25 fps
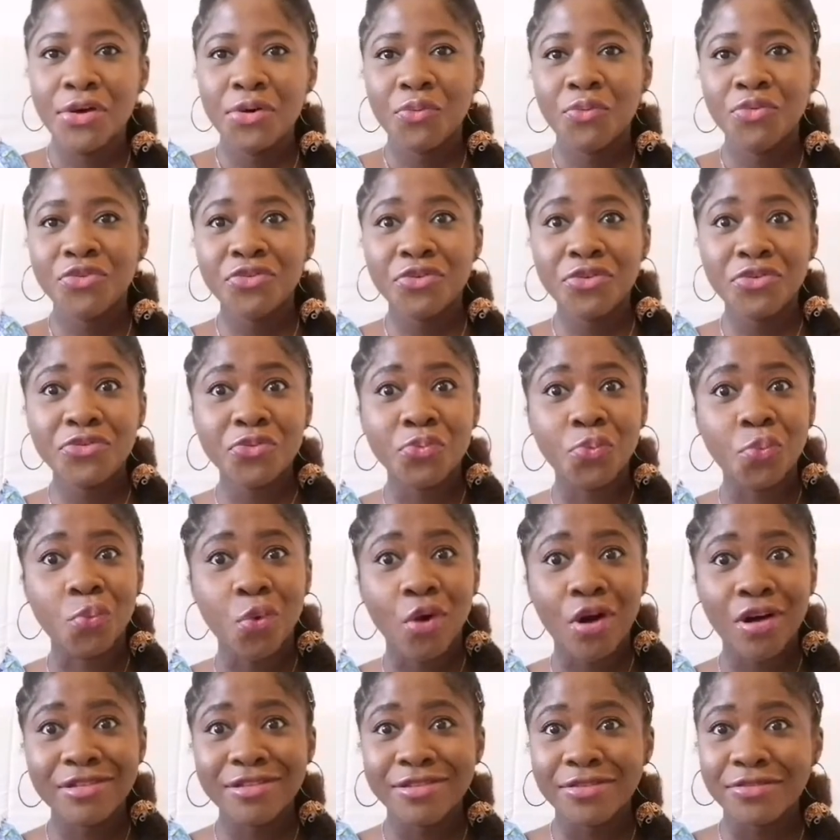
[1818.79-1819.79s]
We just
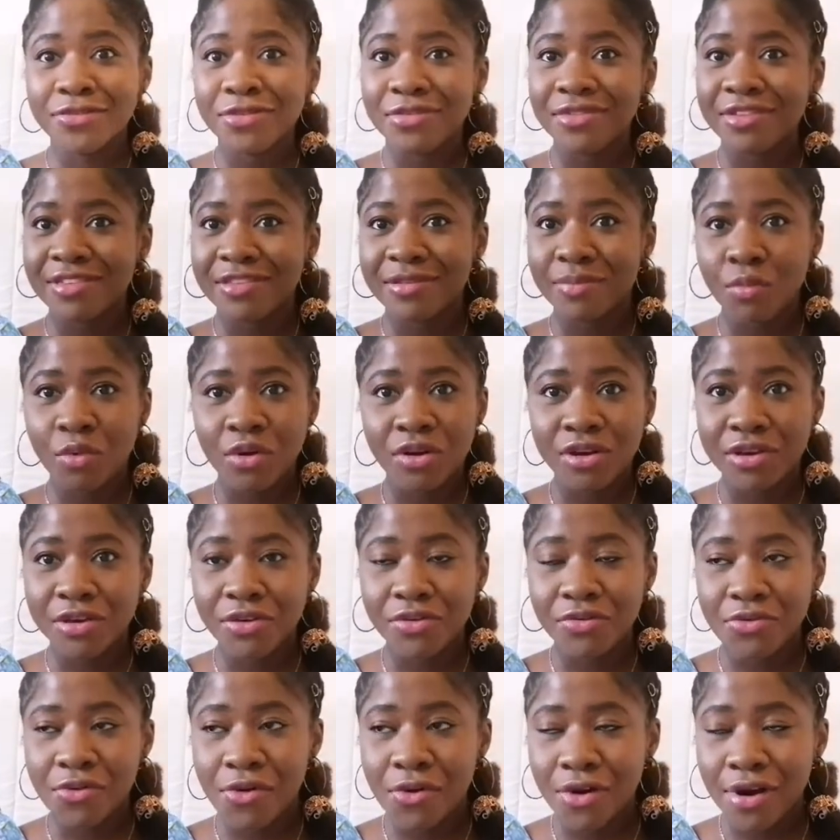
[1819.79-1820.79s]
walked into this monkey
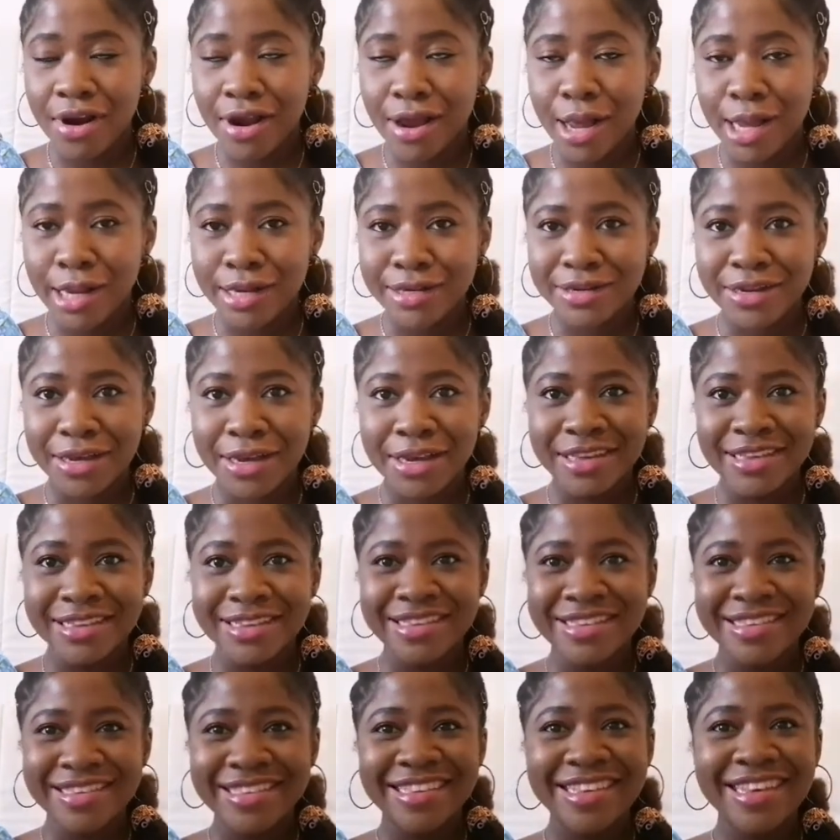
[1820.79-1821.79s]
rock, and the
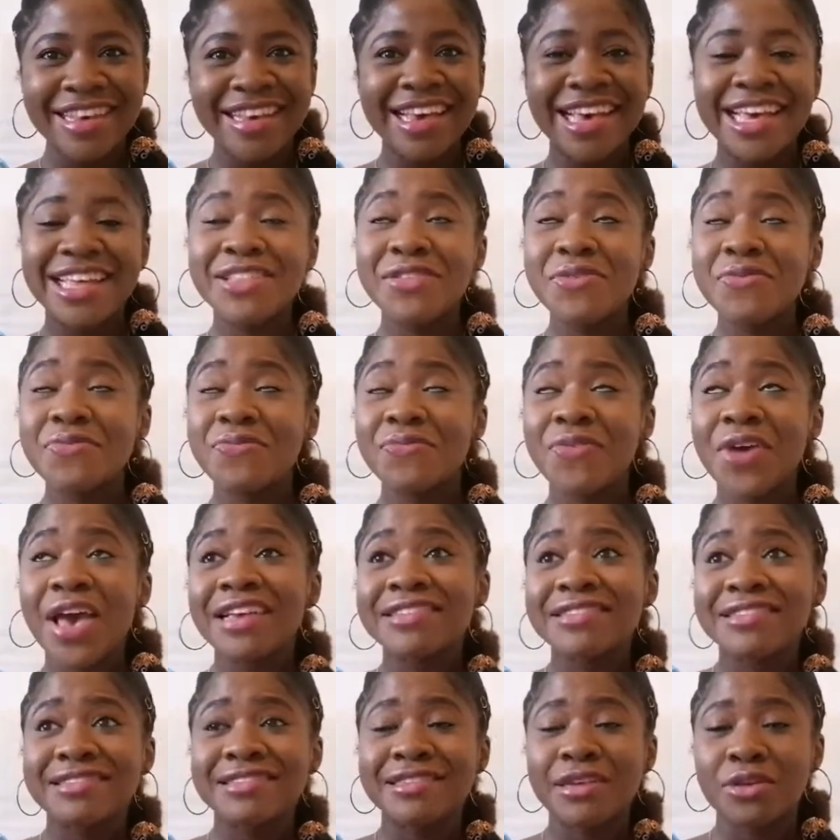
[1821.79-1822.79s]

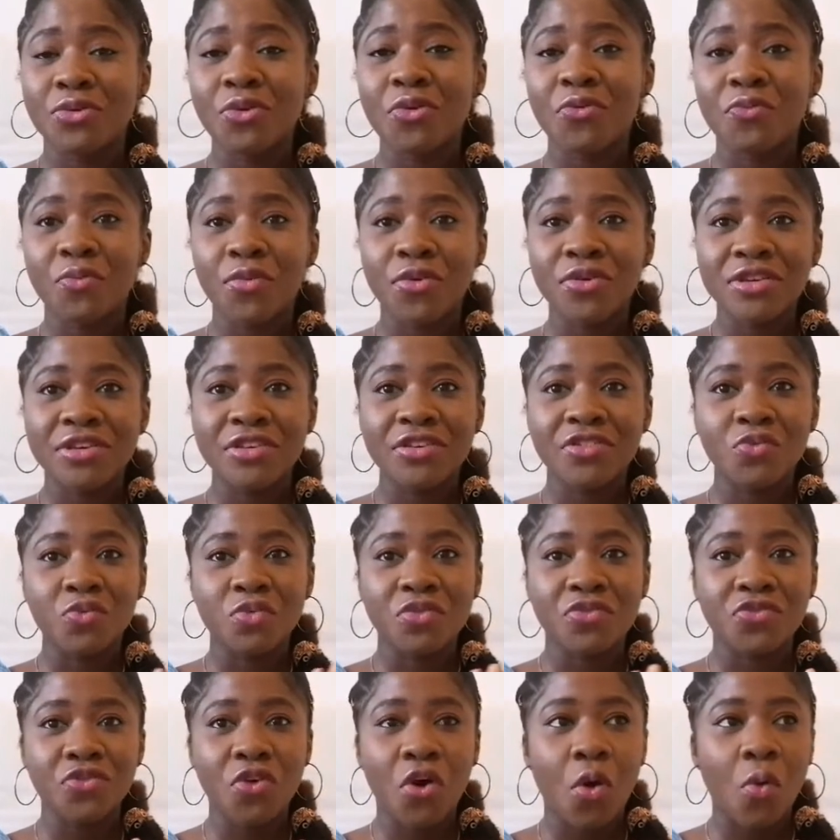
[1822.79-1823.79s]
first set of monkeys we
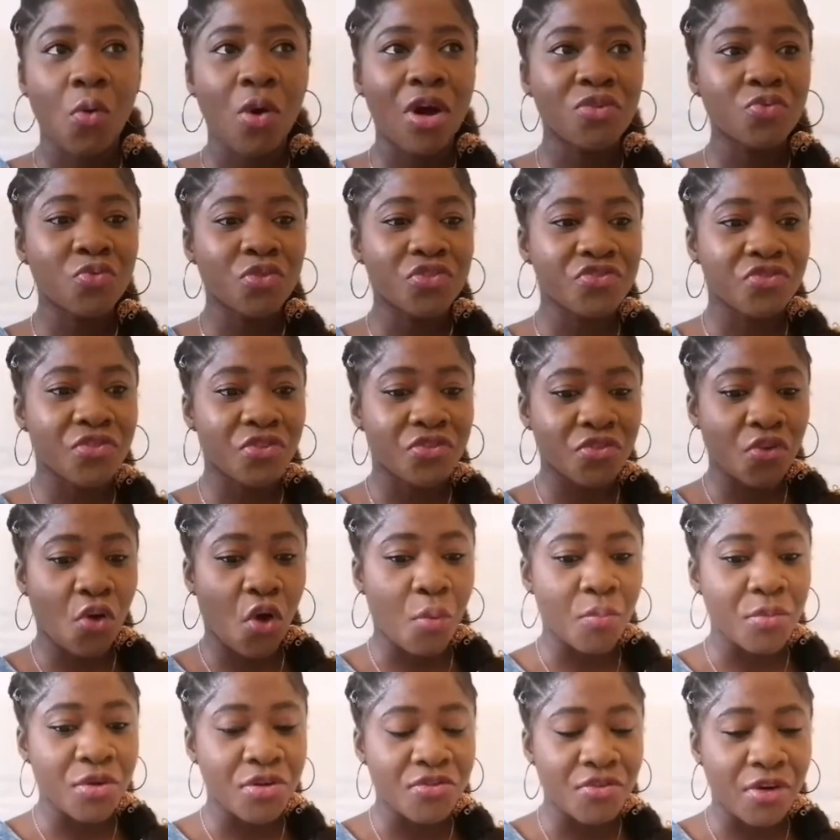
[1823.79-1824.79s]
saw, one was just
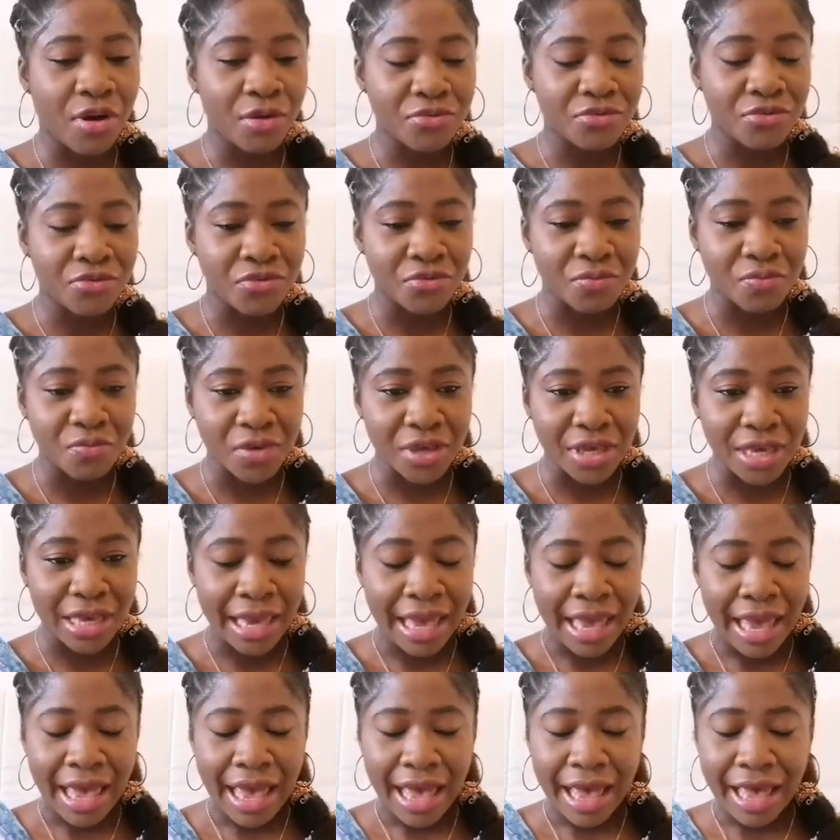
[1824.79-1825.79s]
coming around to me.
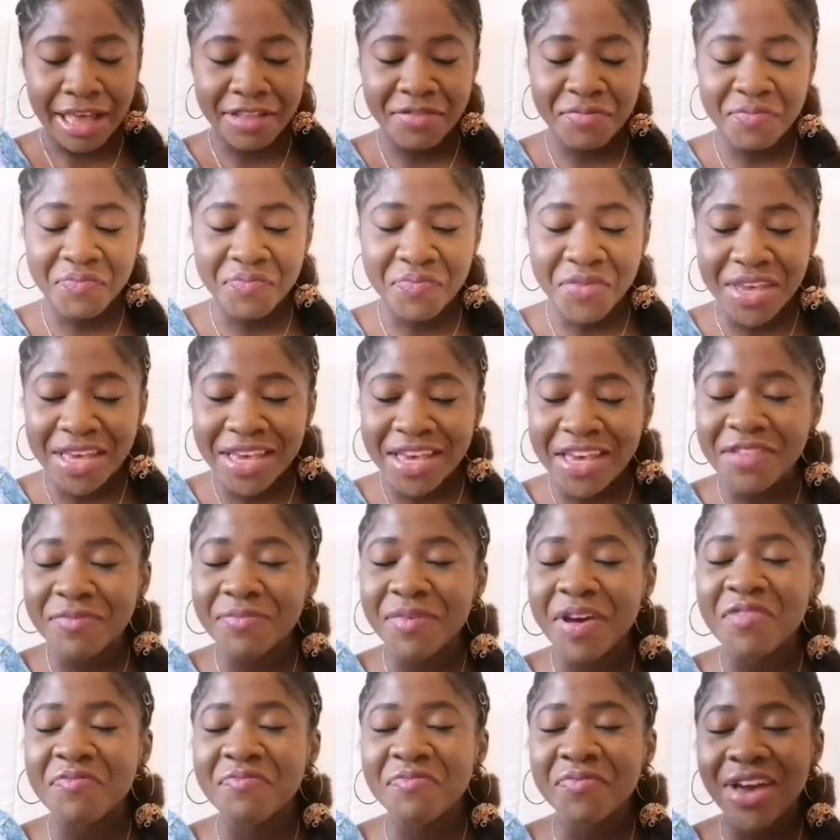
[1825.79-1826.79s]
And me, in
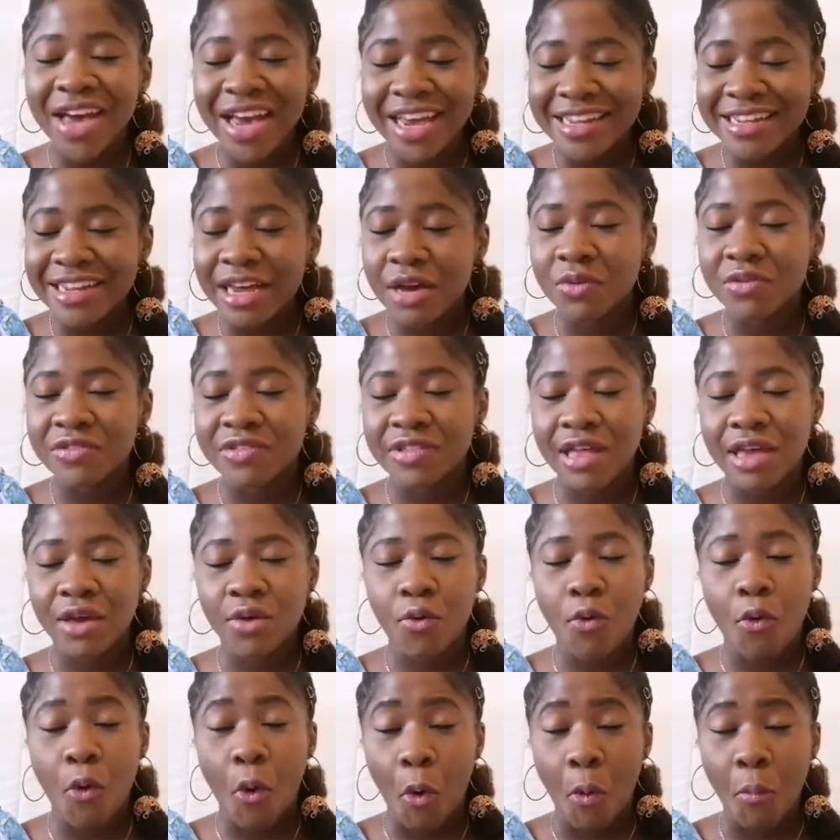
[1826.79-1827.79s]
my mind, I was like,
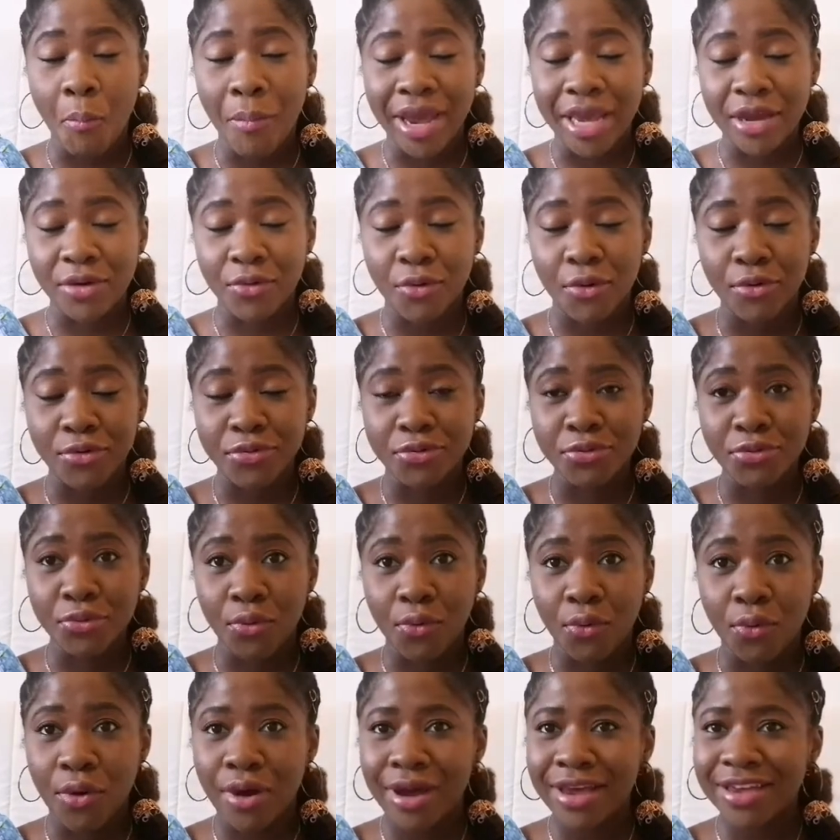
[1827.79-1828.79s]
oh my god,
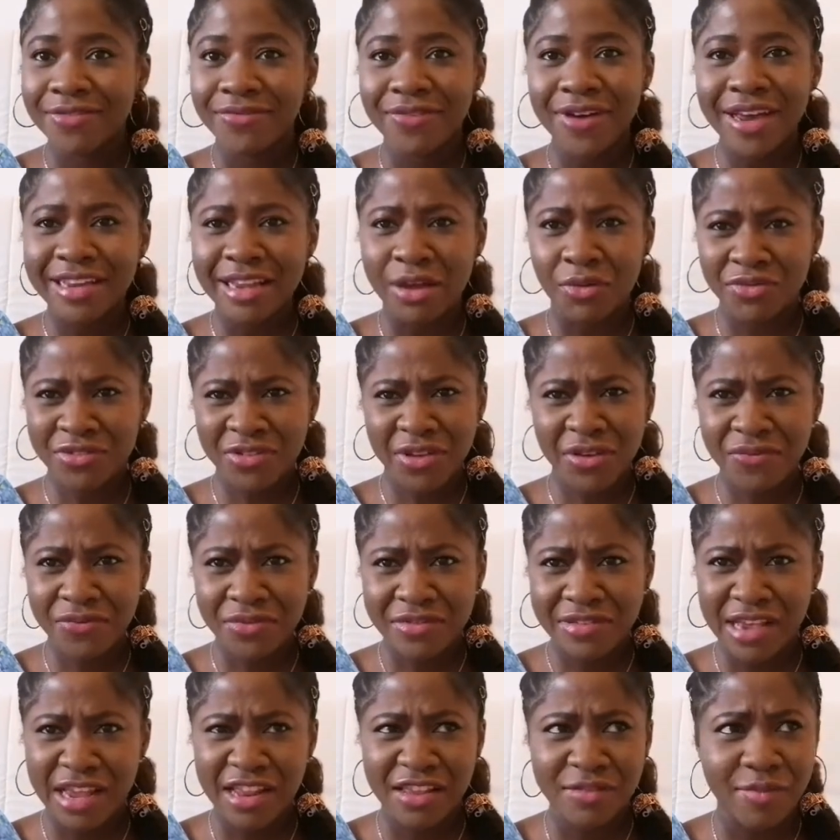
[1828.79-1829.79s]
no. In fact, I was not even
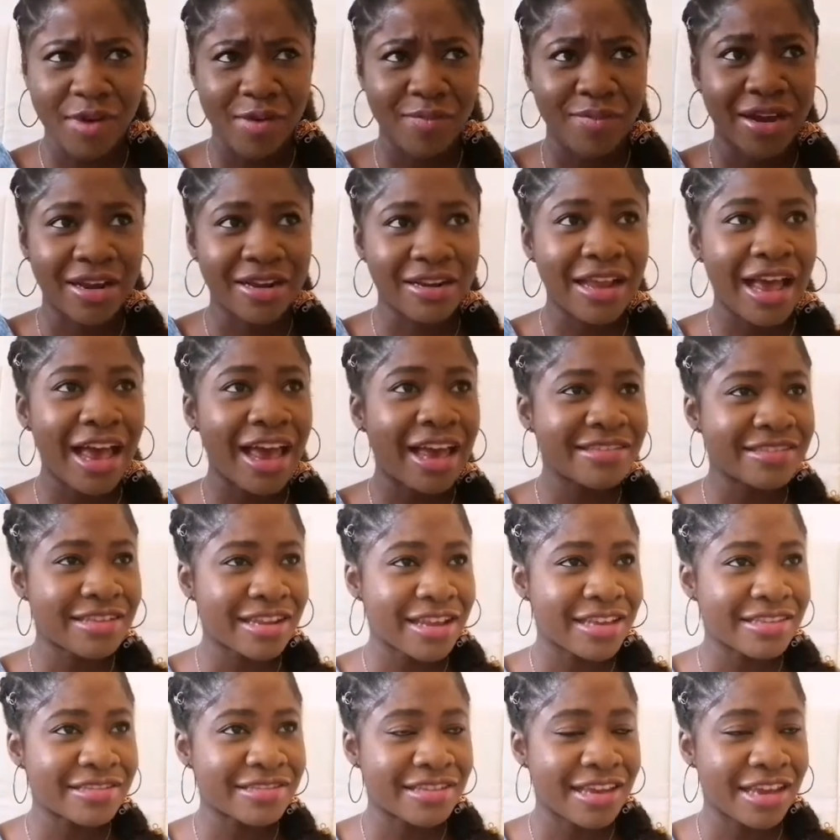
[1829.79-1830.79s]
saying it in my mind. I
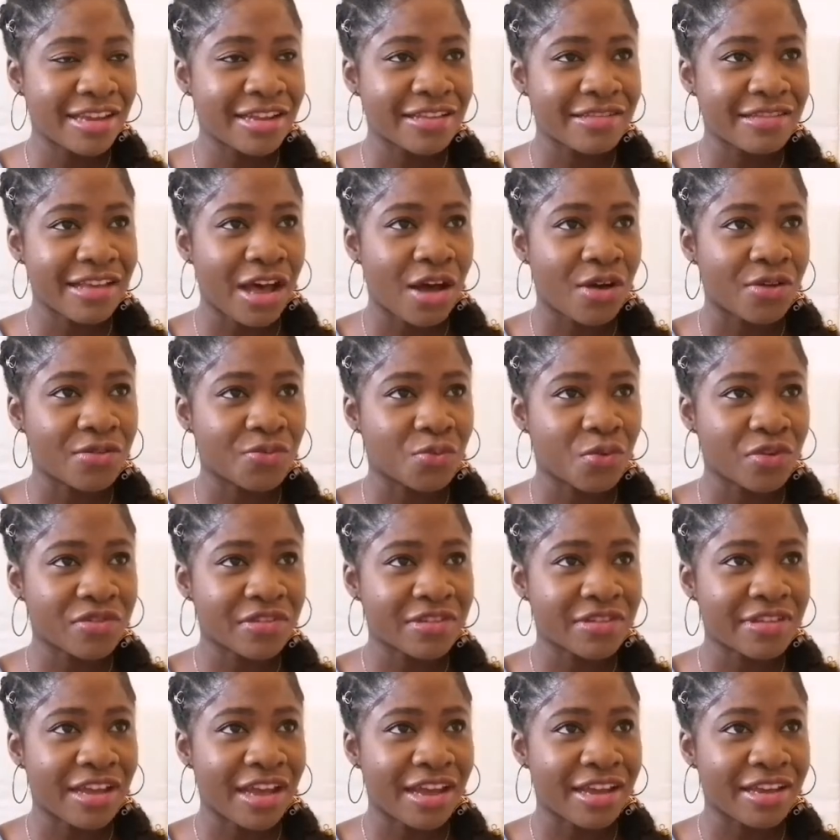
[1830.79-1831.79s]
started saying it out,
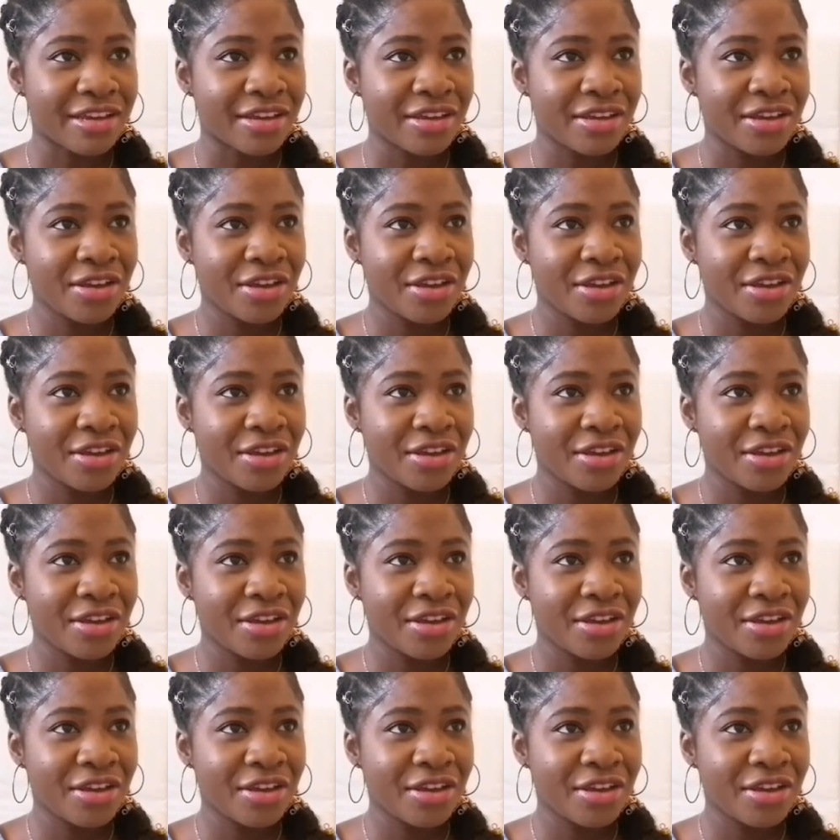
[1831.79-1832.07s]
wasn't I?